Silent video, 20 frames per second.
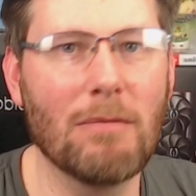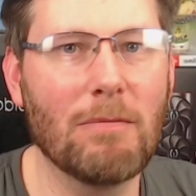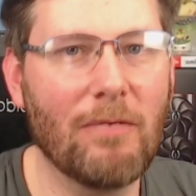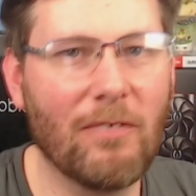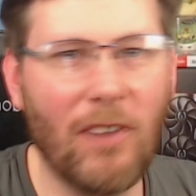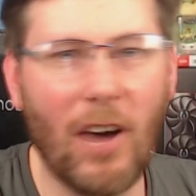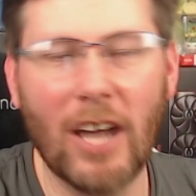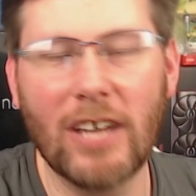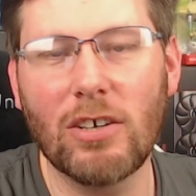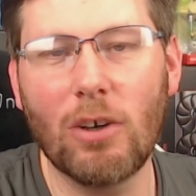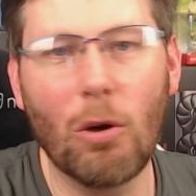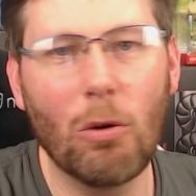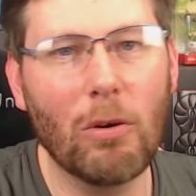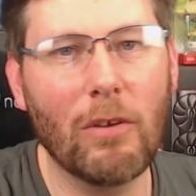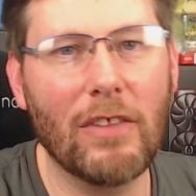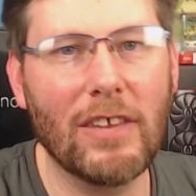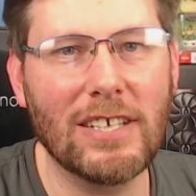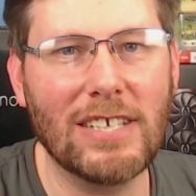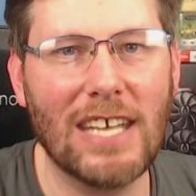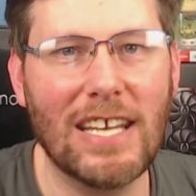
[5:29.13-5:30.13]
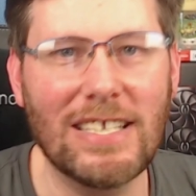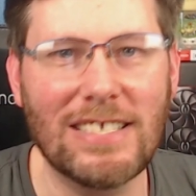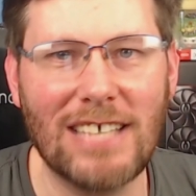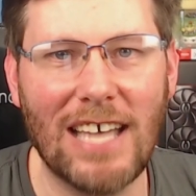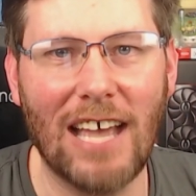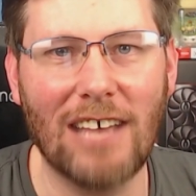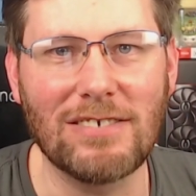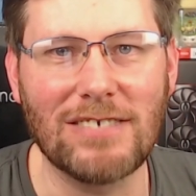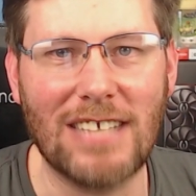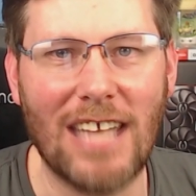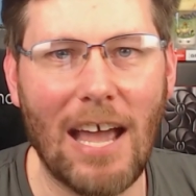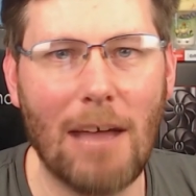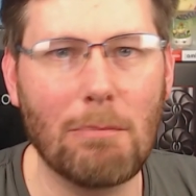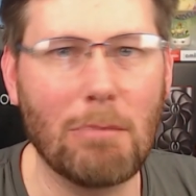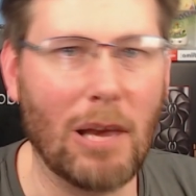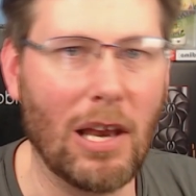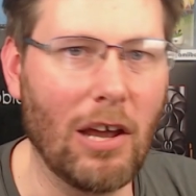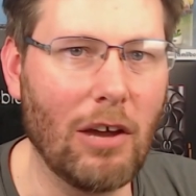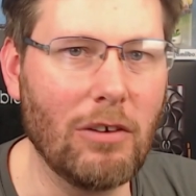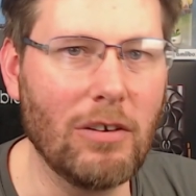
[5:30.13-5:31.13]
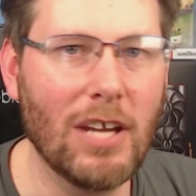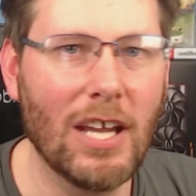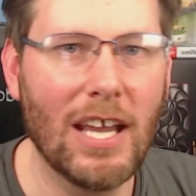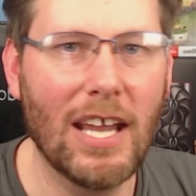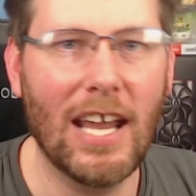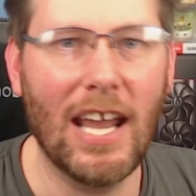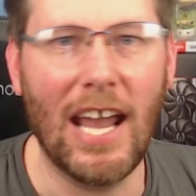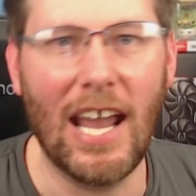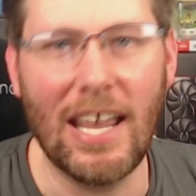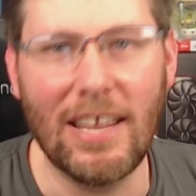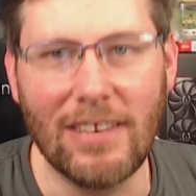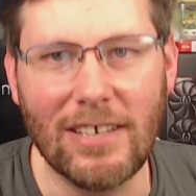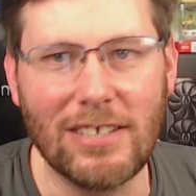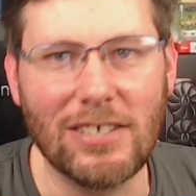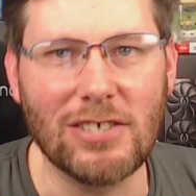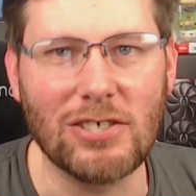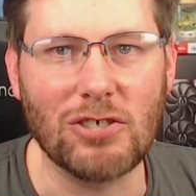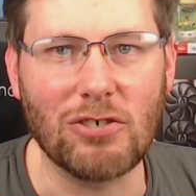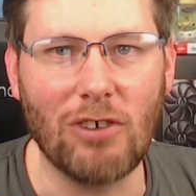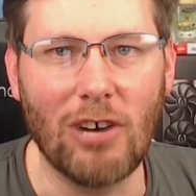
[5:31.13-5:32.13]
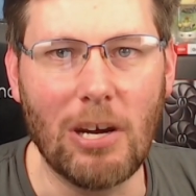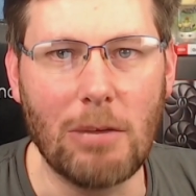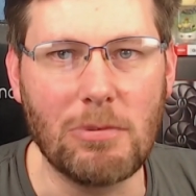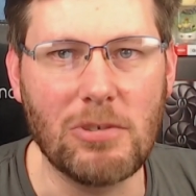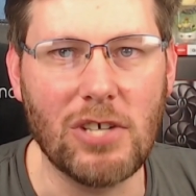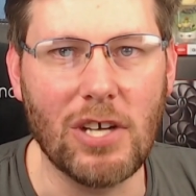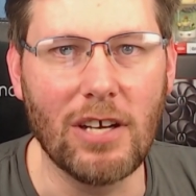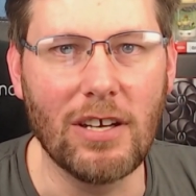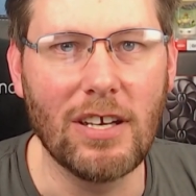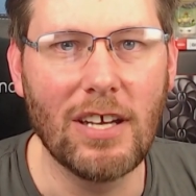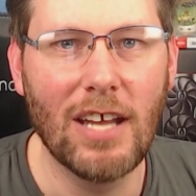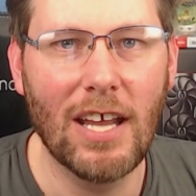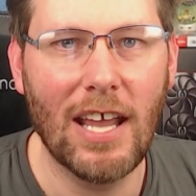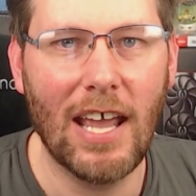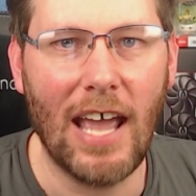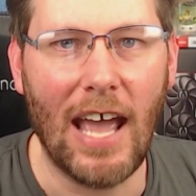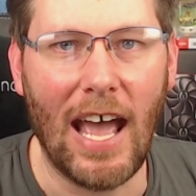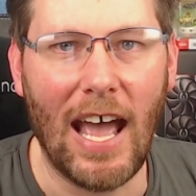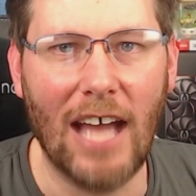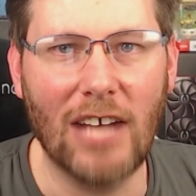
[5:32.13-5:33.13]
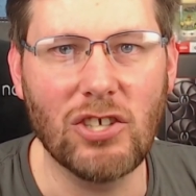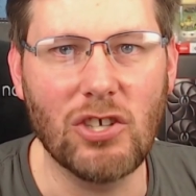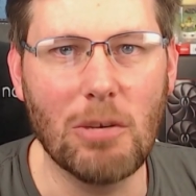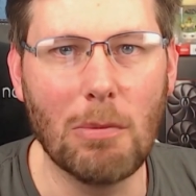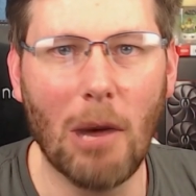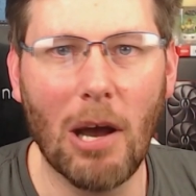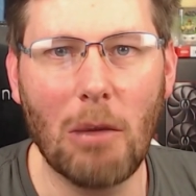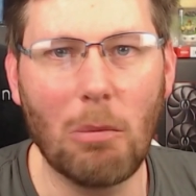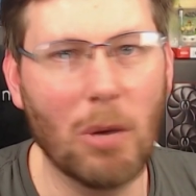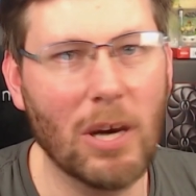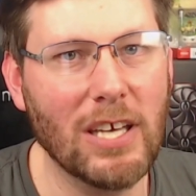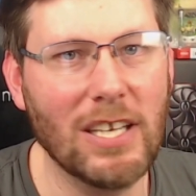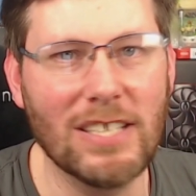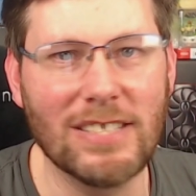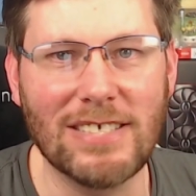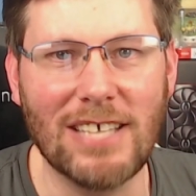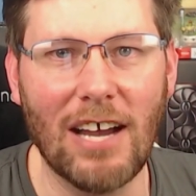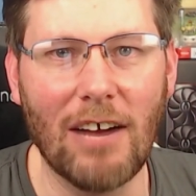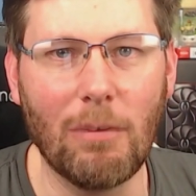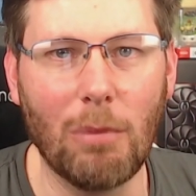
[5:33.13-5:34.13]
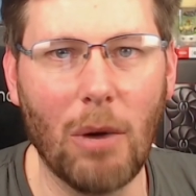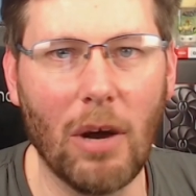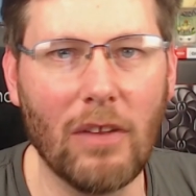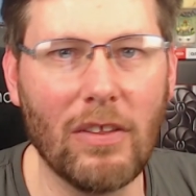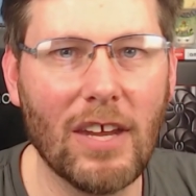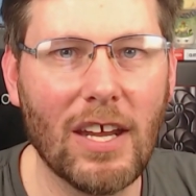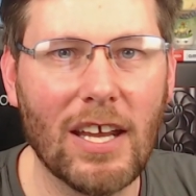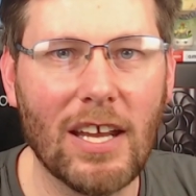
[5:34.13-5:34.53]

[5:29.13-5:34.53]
Find all of the details down below in the description and you might win yourself one.